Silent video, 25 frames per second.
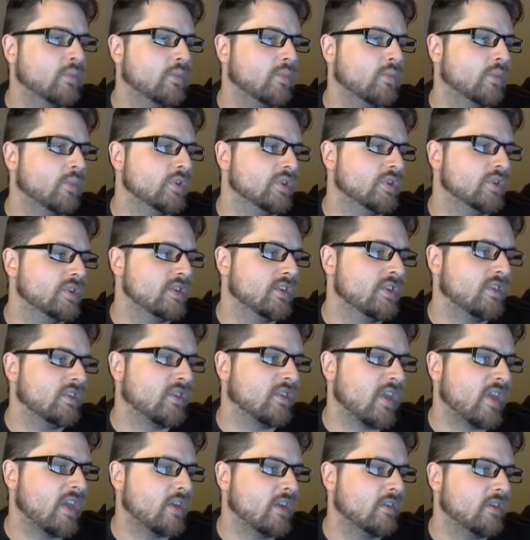which in
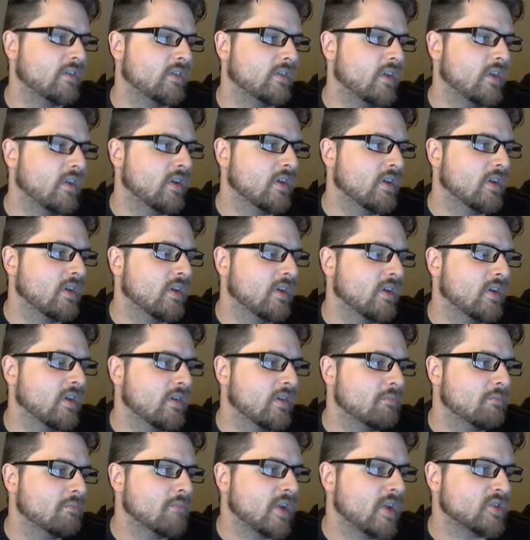this case, I'm
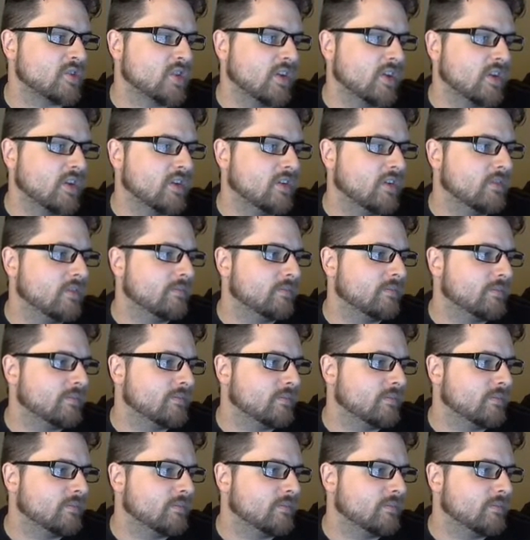actually going to